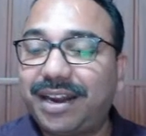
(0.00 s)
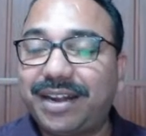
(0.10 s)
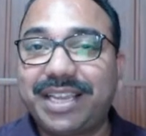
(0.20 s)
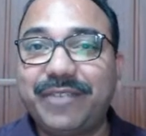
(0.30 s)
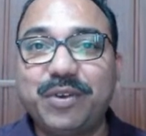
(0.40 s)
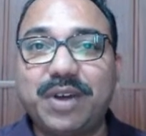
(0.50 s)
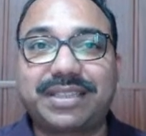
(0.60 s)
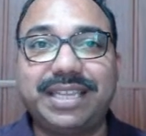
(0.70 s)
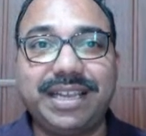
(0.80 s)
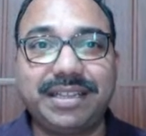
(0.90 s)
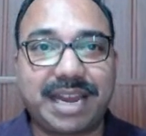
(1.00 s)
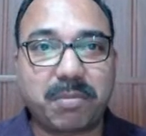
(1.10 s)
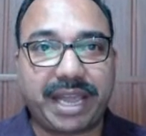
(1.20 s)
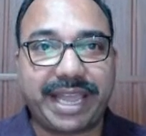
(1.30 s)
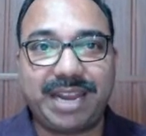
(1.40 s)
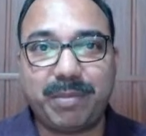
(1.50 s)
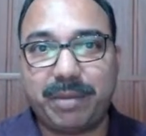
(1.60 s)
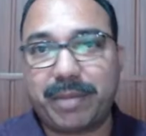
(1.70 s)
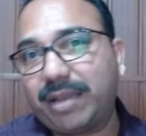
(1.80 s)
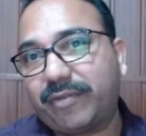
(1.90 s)
If you are thinking that my
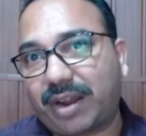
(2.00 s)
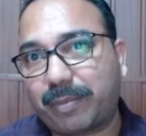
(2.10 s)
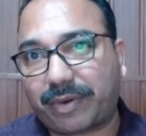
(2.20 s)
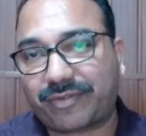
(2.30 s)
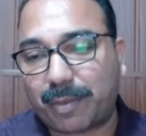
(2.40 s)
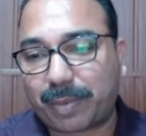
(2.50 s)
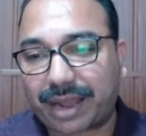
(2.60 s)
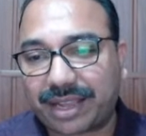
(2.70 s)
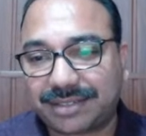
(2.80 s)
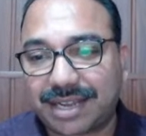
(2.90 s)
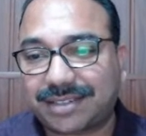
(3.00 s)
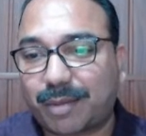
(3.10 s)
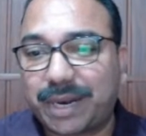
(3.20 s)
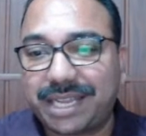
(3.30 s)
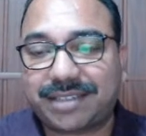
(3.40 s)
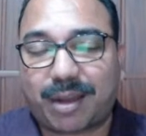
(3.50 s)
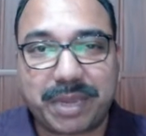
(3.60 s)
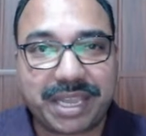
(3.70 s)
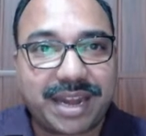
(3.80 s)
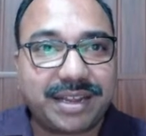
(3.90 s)
enemy, my from Pakistan, somebody is
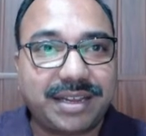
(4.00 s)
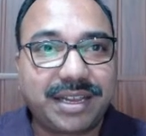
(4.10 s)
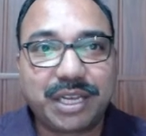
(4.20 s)
coming and